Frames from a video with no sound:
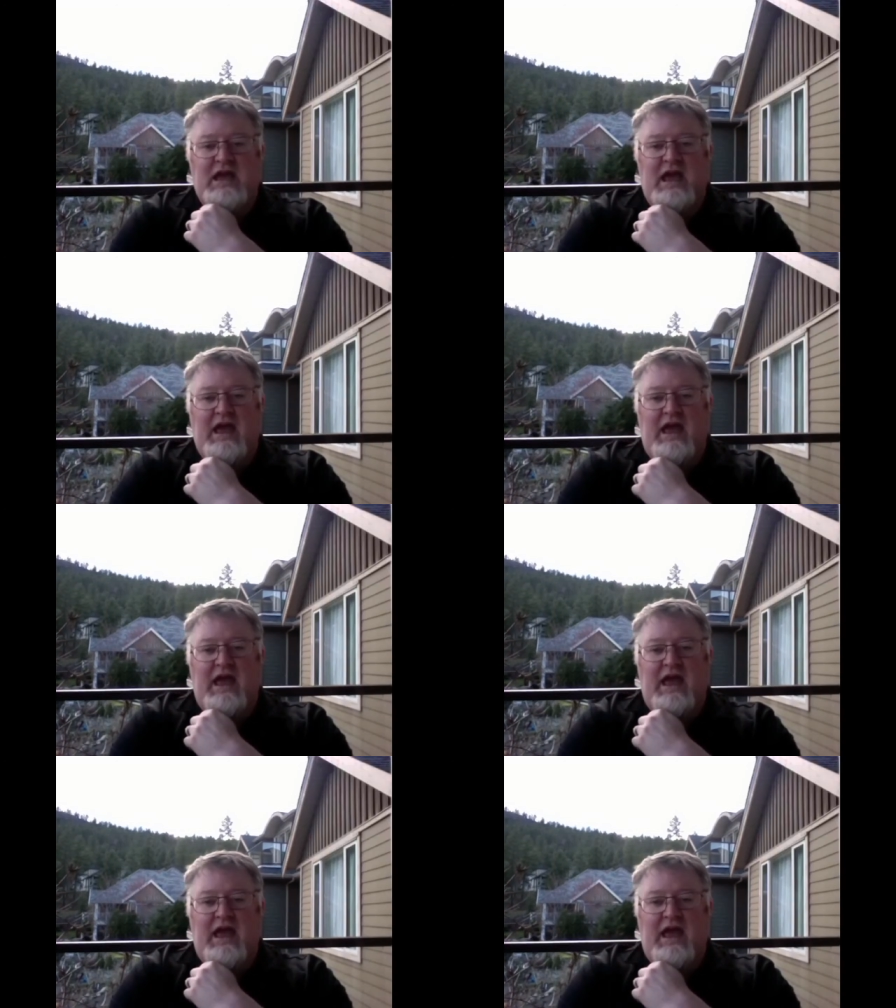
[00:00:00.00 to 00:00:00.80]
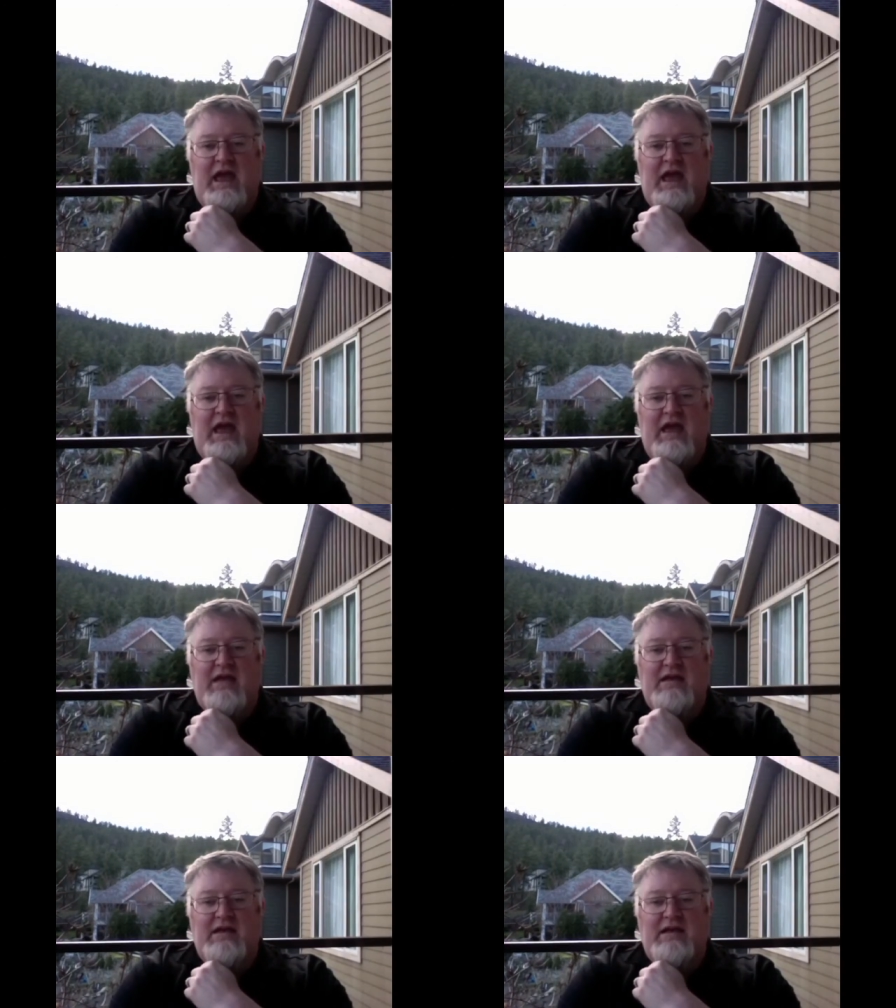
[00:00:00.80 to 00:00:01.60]
And, uh,
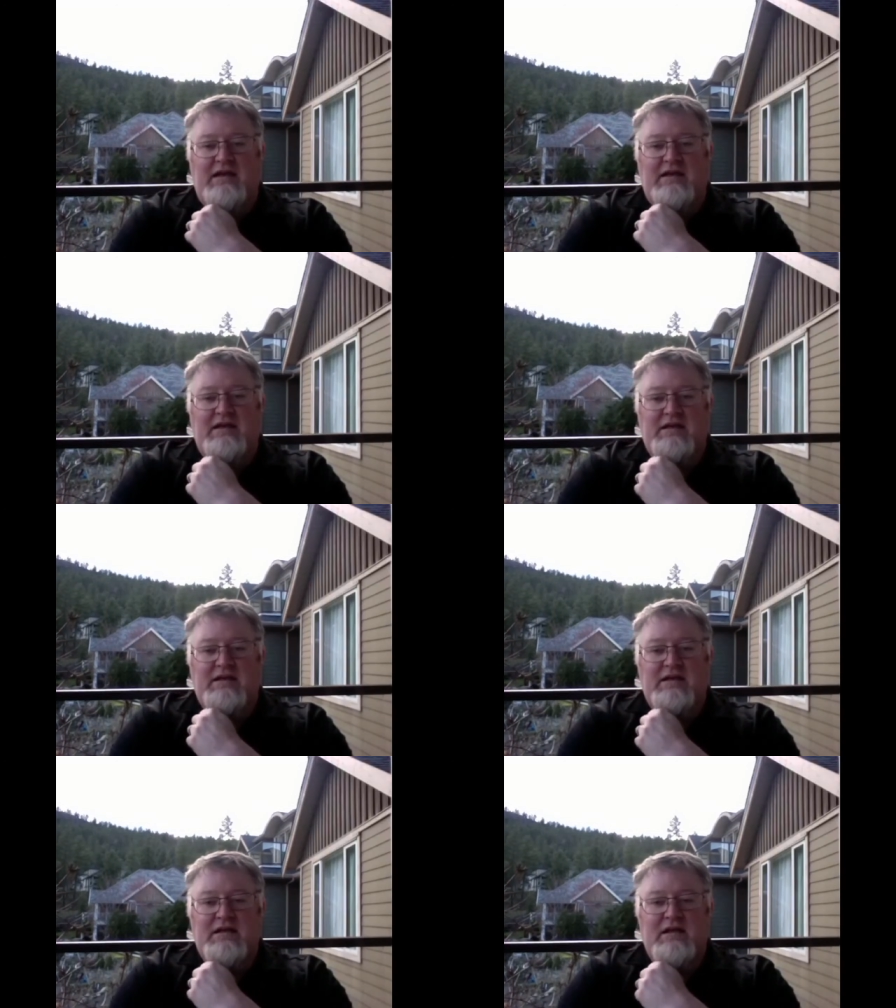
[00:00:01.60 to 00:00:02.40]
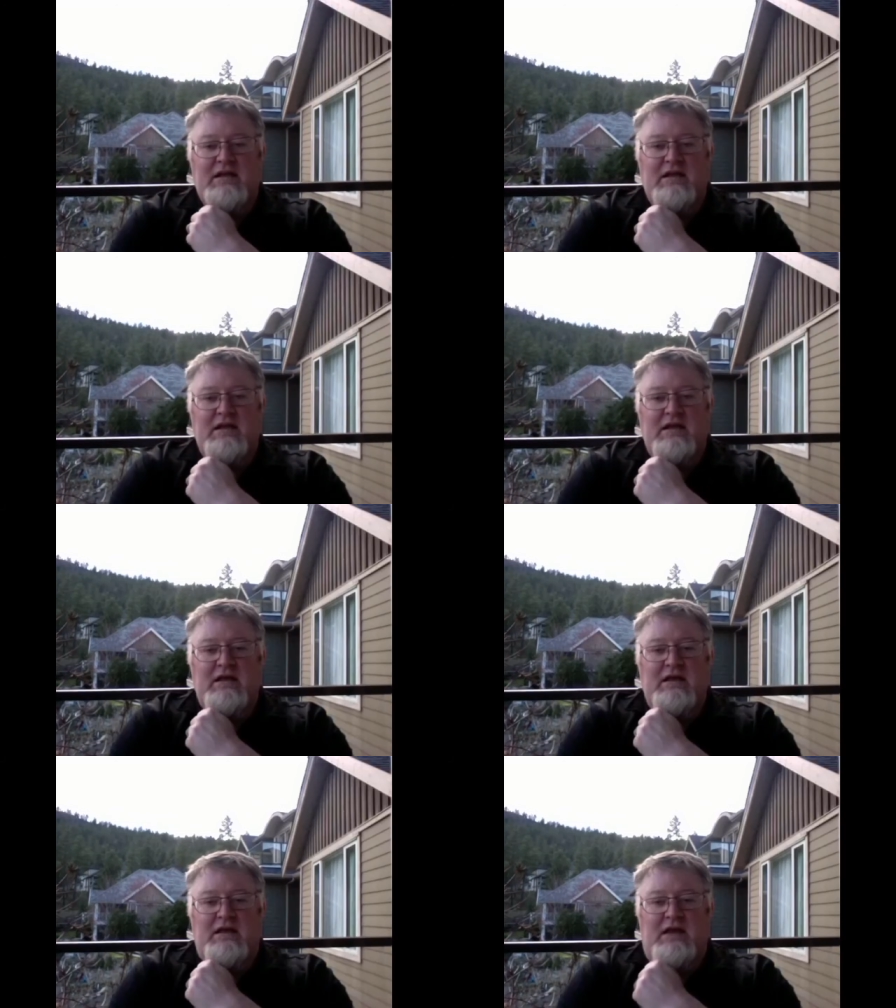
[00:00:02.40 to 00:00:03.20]
yeah, no,
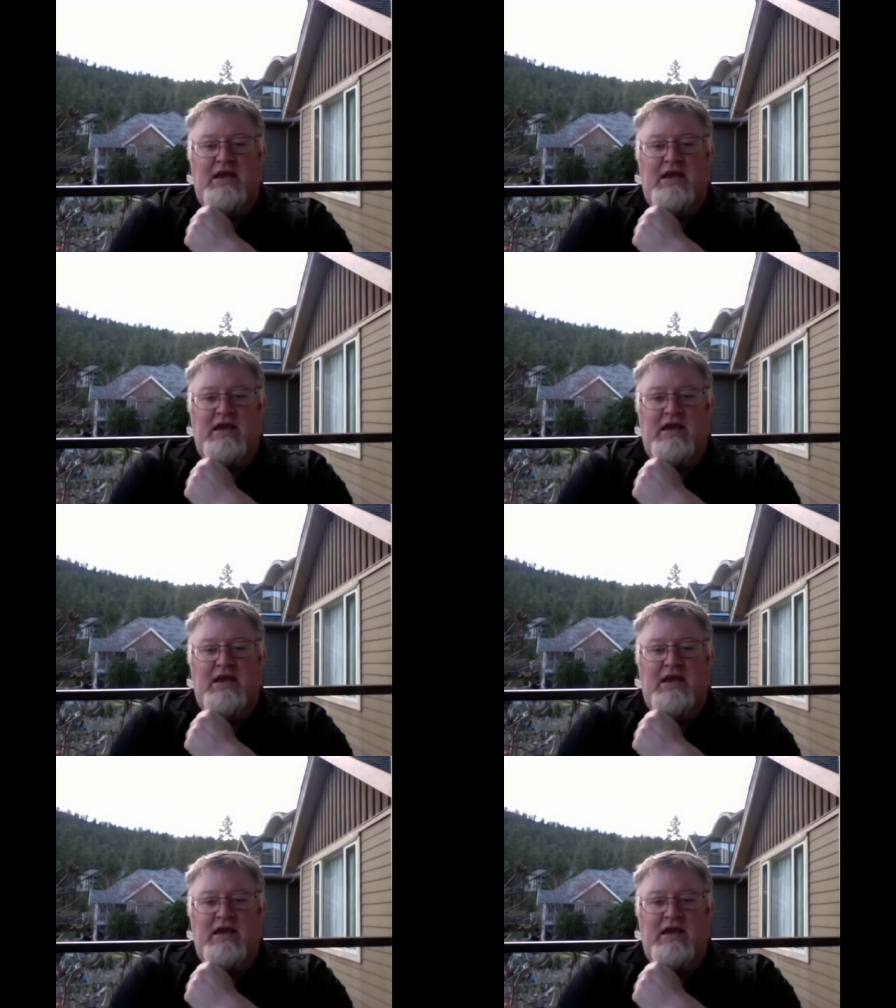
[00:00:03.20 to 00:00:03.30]
I agree.